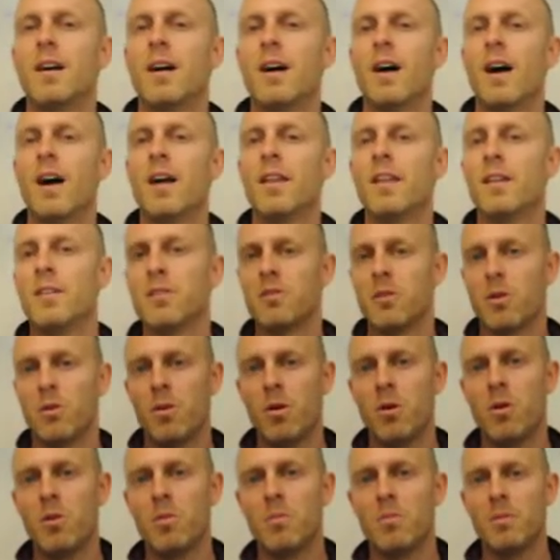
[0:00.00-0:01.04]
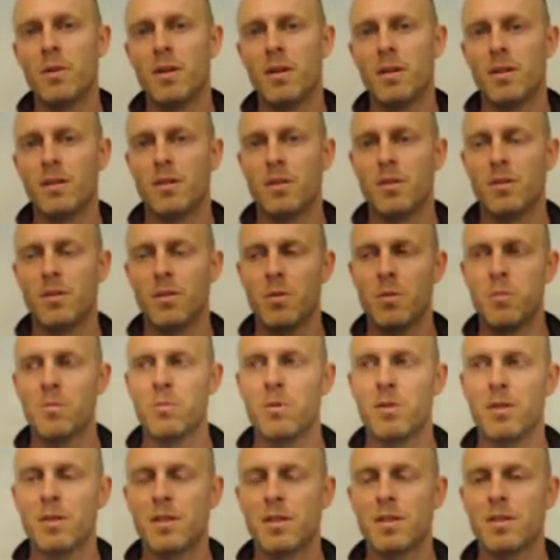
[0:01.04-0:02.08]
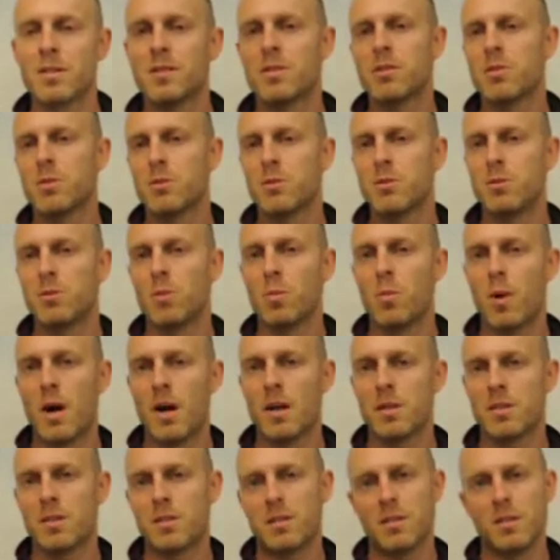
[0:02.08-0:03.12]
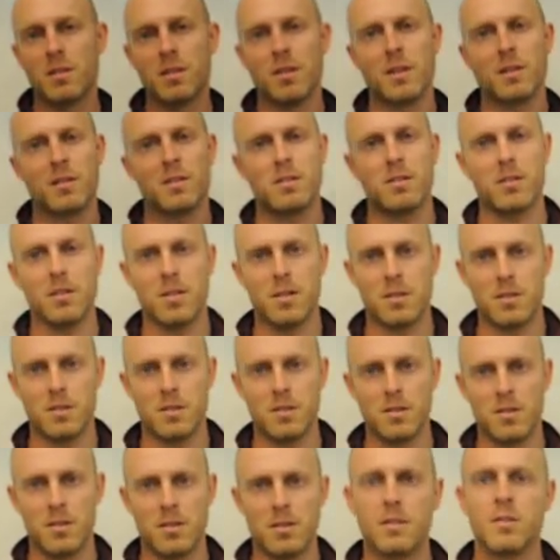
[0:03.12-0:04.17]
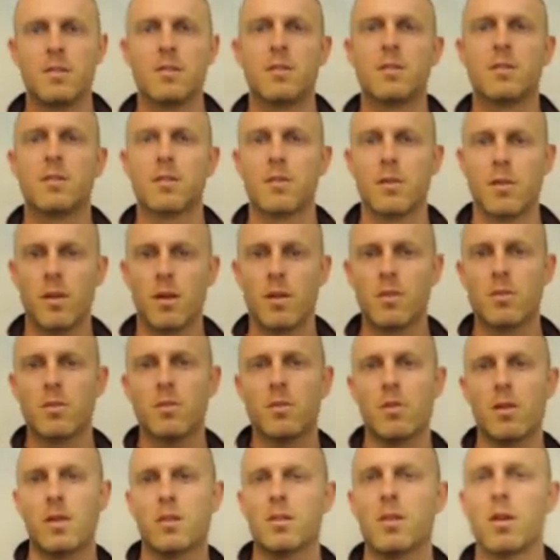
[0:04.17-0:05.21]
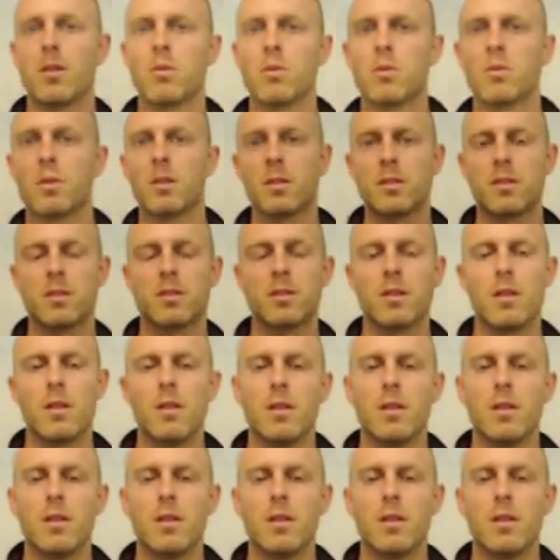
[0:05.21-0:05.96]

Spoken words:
and then you go home and the homework is to watch the next lesson. Alright, so that's how it works.